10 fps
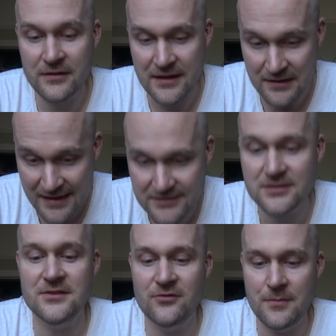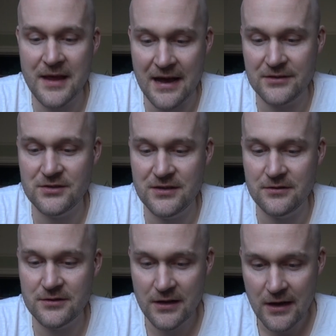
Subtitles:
the lessons from the accident.